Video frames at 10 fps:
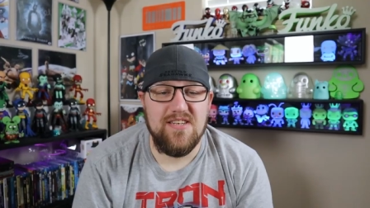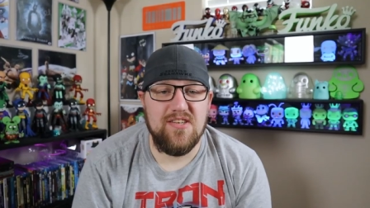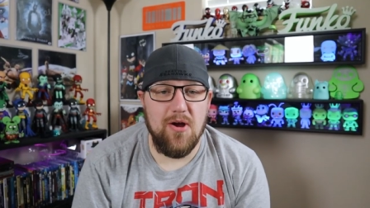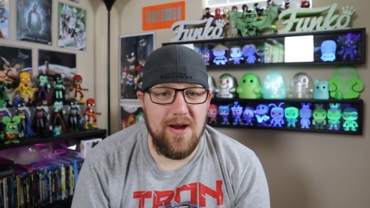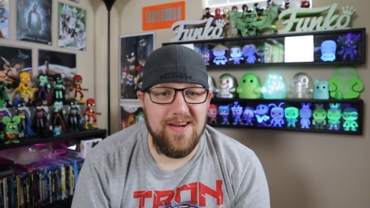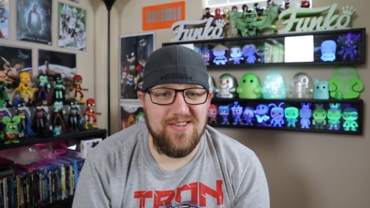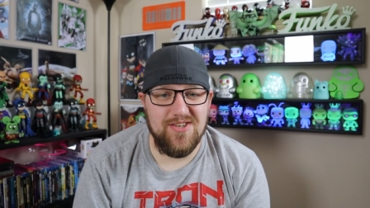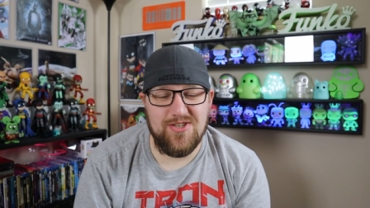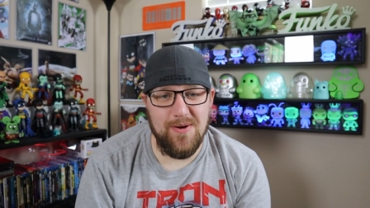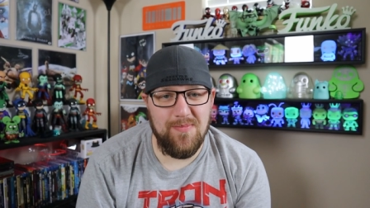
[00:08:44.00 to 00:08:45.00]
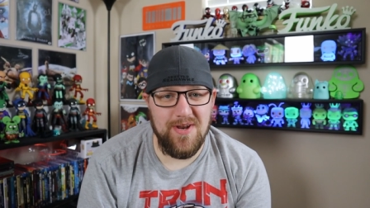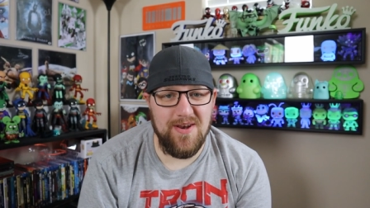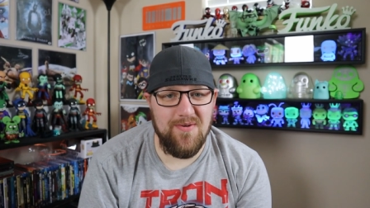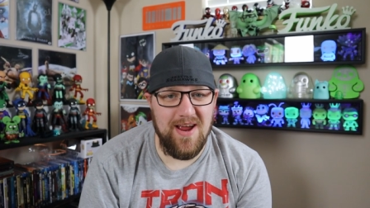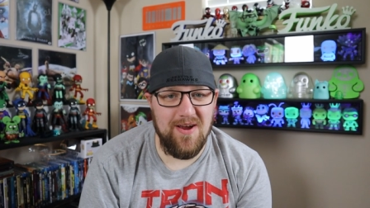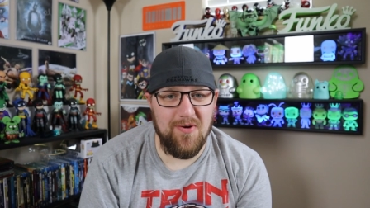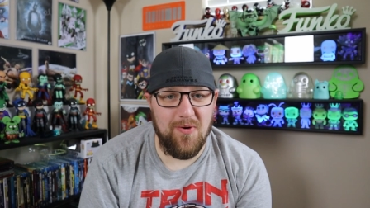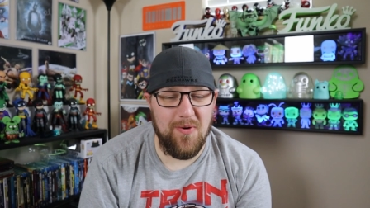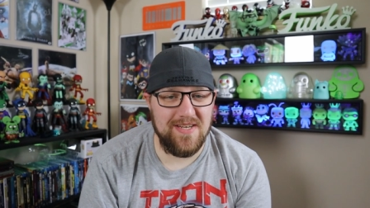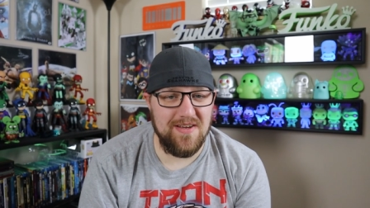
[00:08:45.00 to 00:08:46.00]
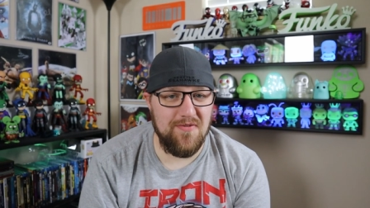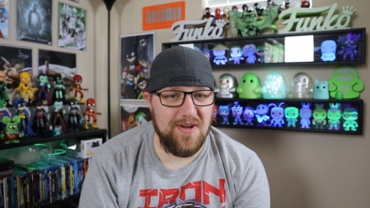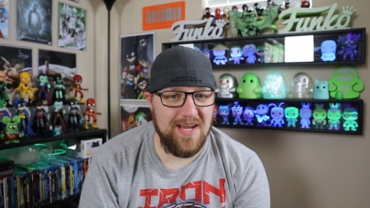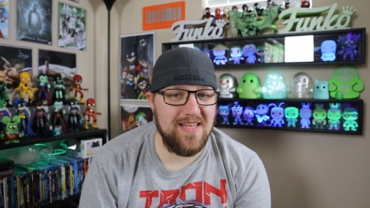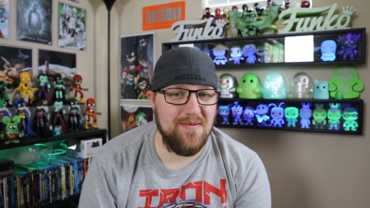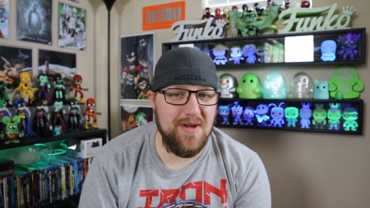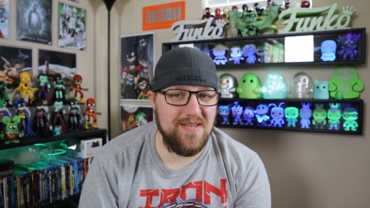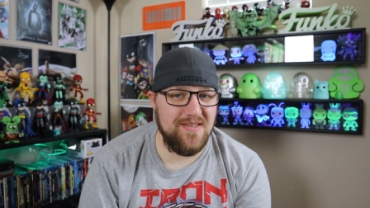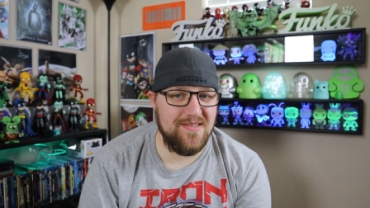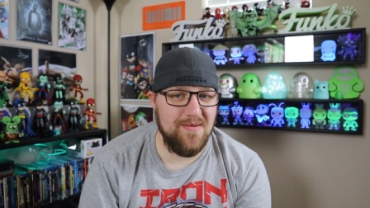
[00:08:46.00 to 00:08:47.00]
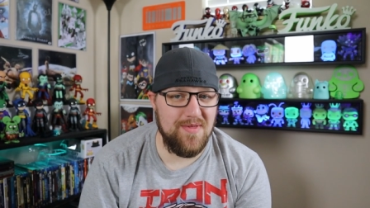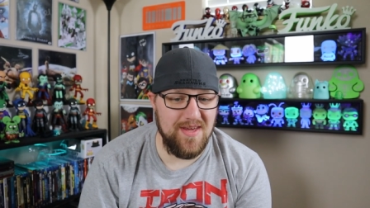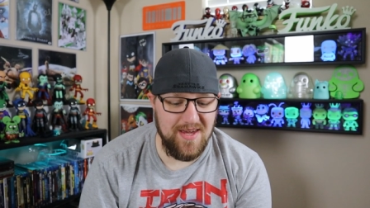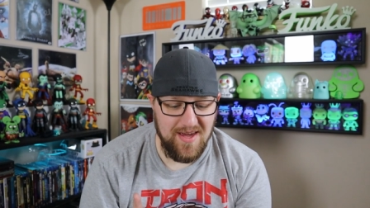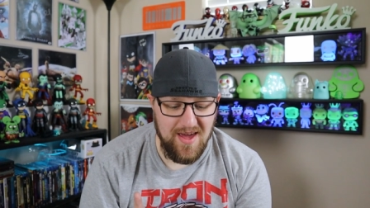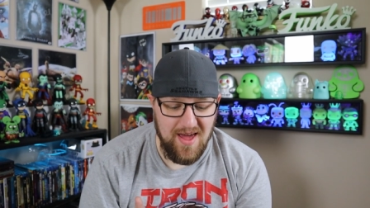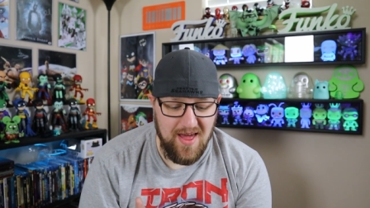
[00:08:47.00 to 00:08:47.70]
Sorry, just jumping in right here real quick because I forgot to mention something.